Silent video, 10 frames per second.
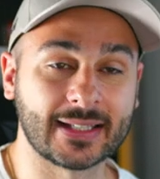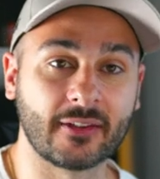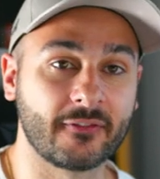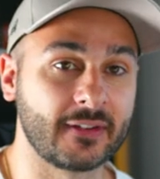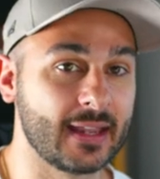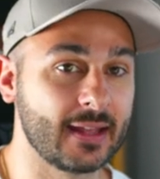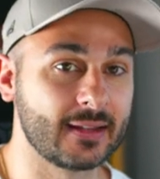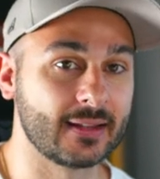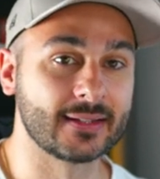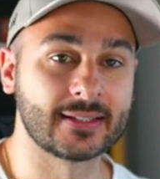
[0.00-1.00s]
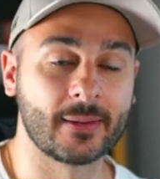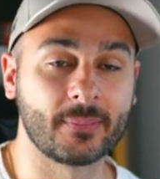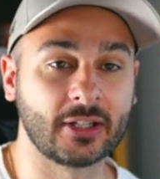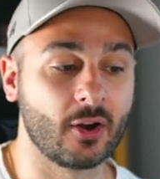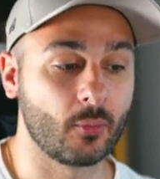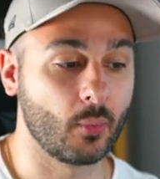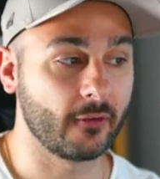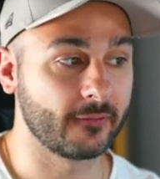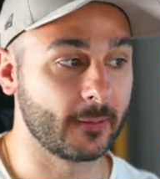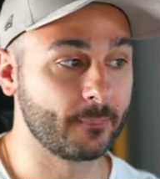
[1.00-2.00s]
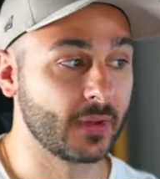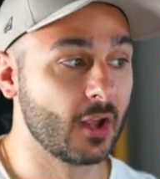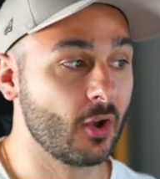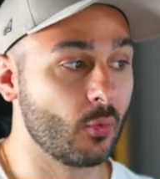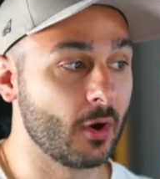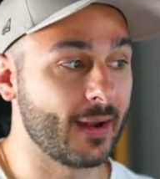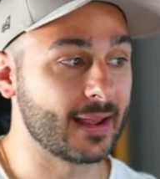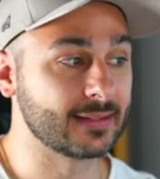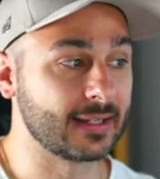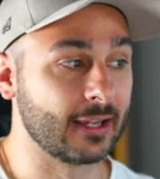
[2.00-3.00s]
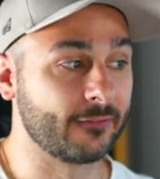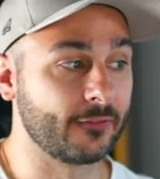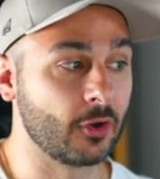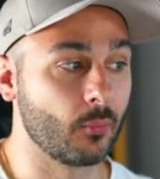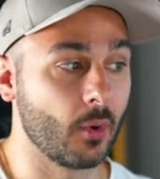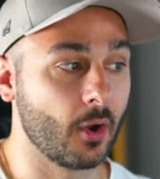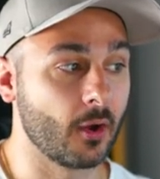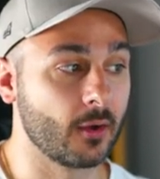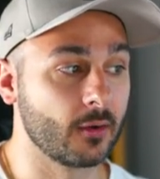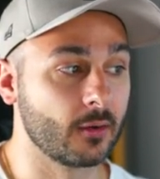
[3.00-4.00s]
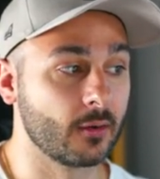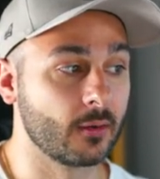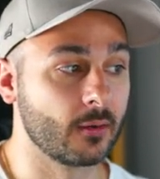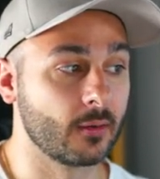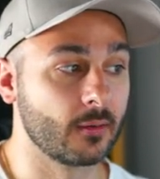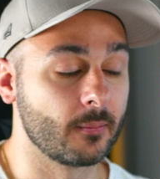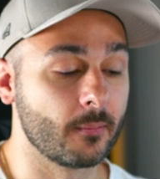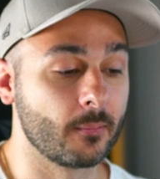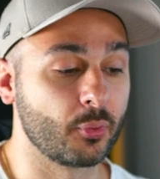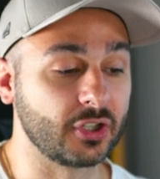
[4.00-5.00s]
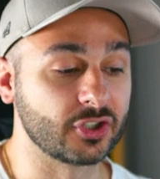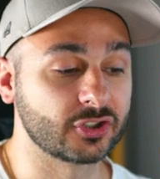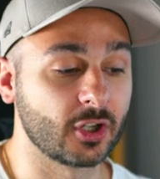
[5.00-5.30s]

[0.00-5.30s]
a set and forget is simply not worth it. Whereas if you were putting